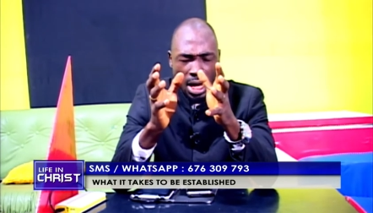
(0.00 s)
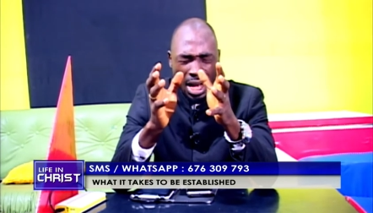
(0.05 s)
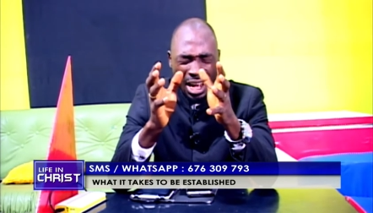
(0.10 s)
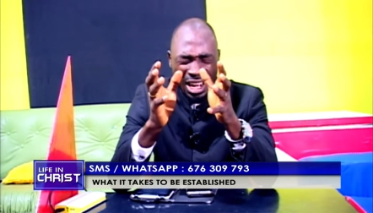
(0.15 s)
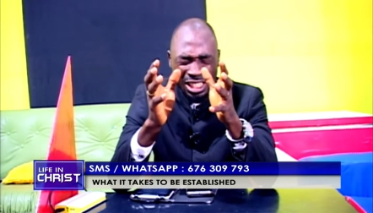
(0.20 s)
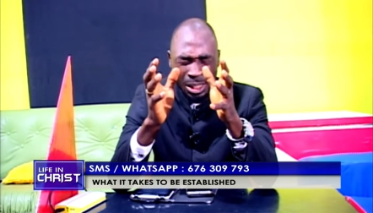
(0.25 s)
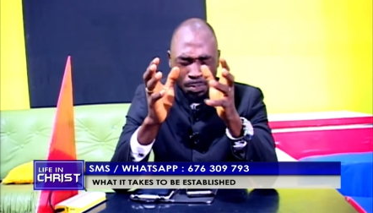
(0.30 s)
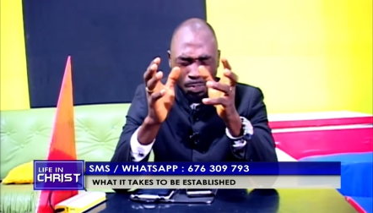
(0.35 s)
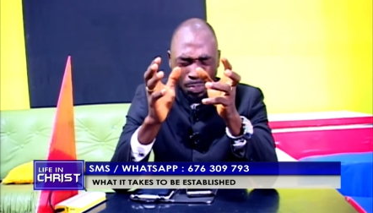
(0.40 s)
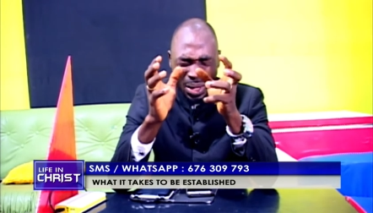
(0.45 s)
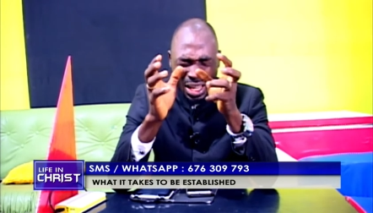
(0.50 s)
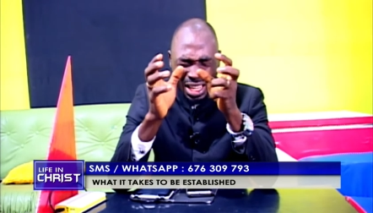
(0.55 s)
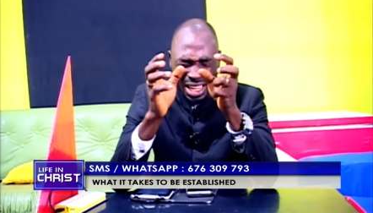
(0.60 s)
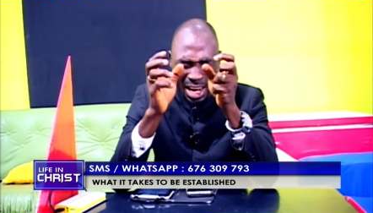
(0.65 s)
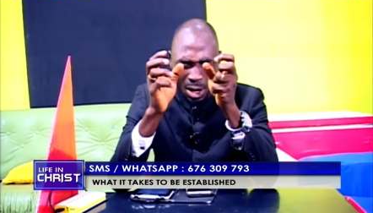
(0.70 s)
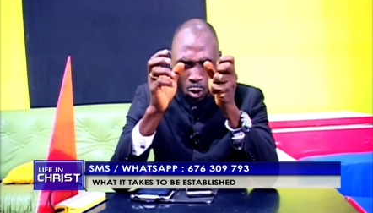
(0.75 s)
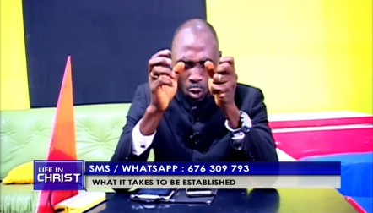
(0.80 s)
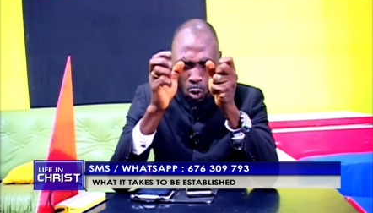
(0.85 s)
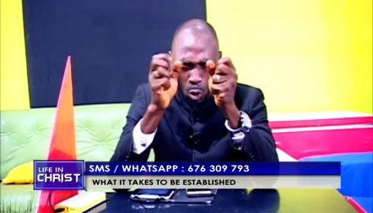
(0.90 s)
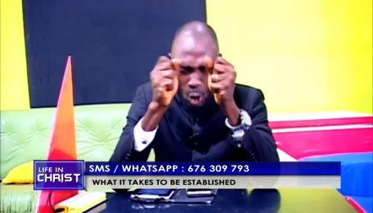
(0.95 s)
I speak
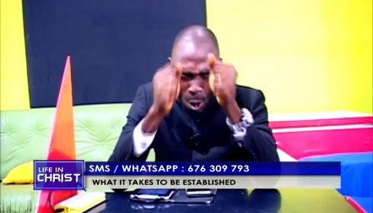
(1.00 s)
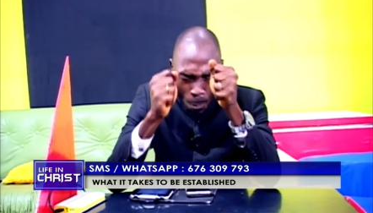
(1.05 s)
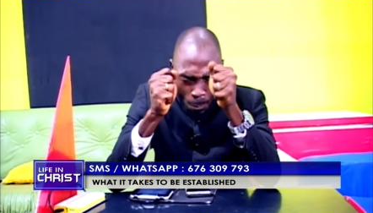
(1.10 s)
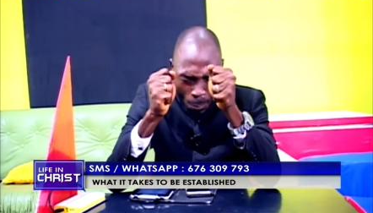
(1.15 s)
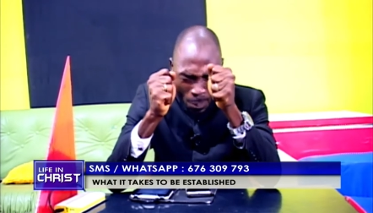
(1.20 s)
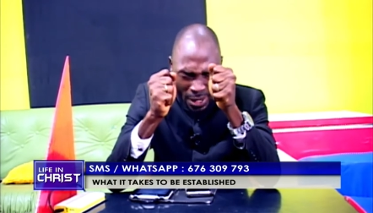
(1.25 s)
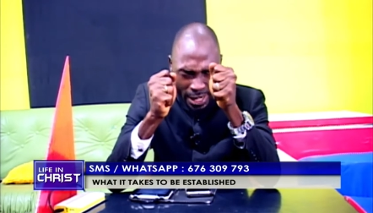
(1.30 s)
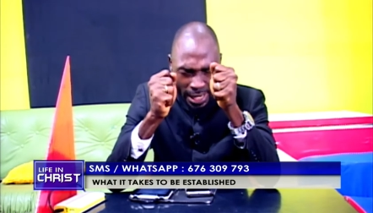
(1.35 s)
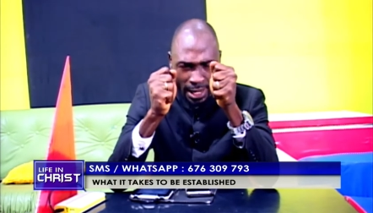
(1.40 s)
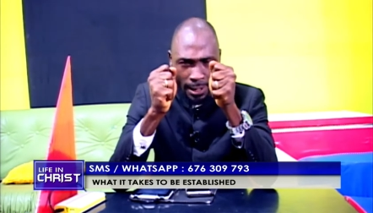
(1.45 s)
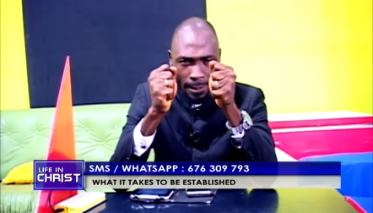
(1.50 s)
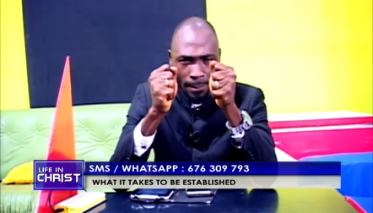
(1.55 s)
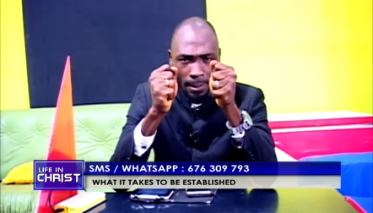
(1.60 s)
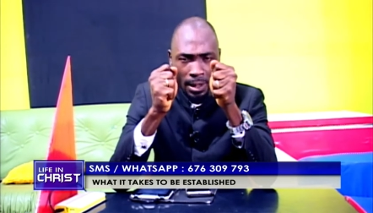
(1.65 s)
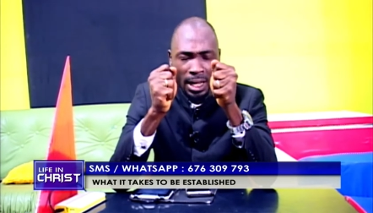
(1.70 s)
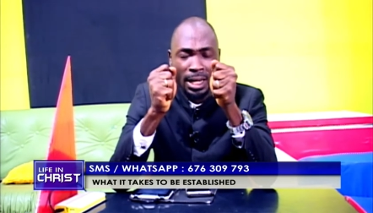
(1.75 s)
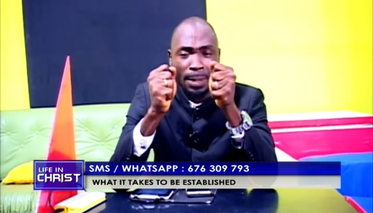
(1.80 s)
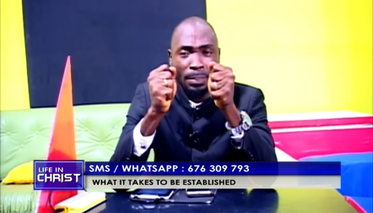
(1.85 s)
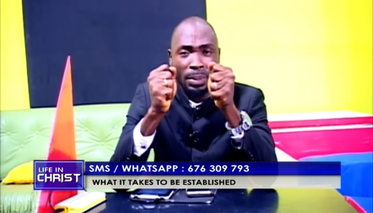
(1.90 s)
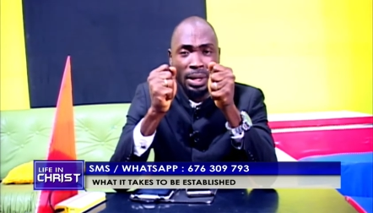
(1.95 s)
an opening.
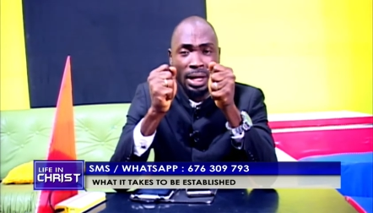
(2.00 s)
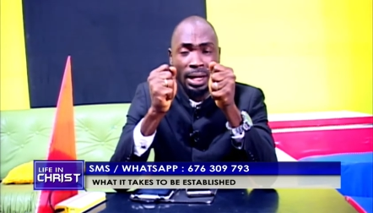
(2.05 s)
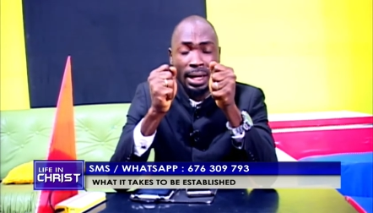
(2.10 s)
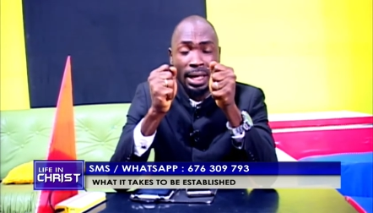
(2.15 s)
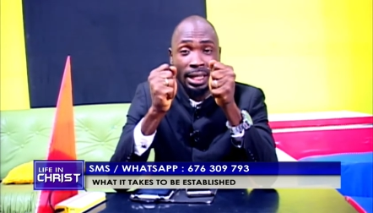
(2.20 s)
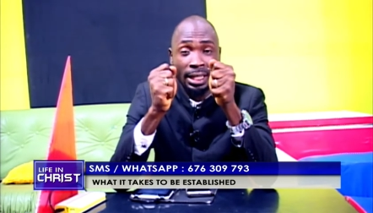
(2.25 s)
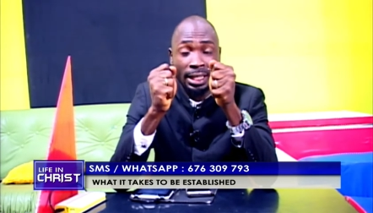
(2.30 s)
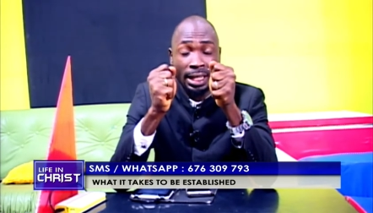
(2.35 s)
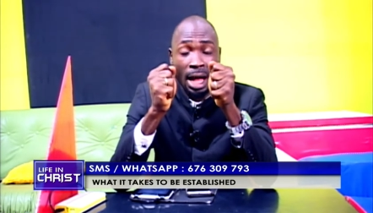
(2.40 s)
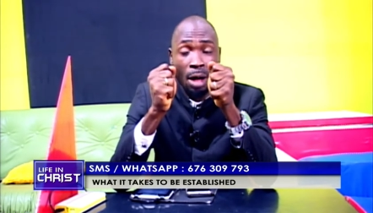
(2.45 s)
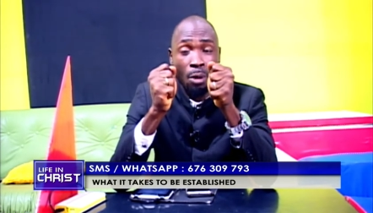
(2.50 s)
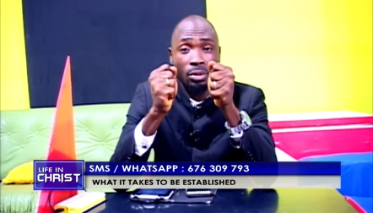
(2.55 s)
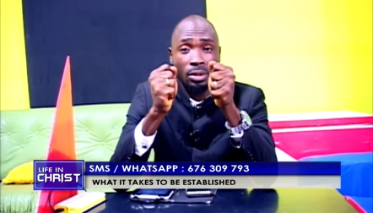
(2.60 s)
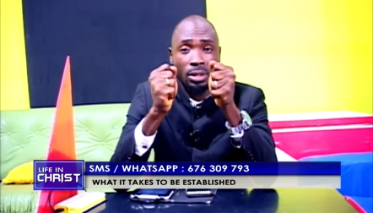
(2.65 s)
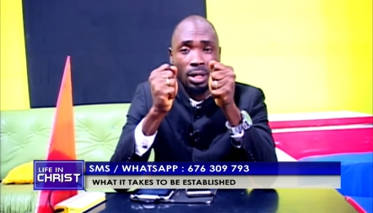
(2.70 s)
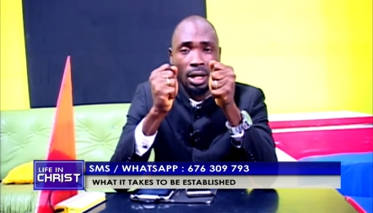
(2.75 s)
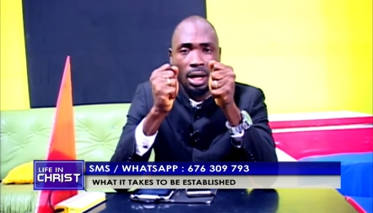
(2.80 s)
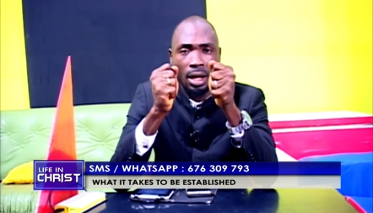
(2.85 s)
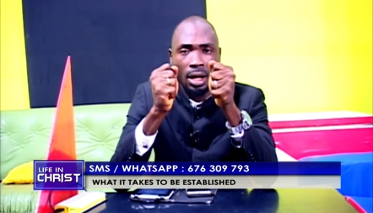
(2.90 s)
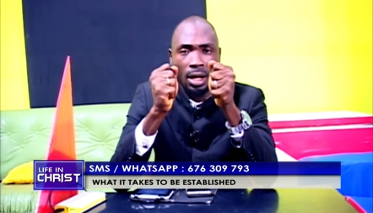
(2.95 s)
Let there be an encounter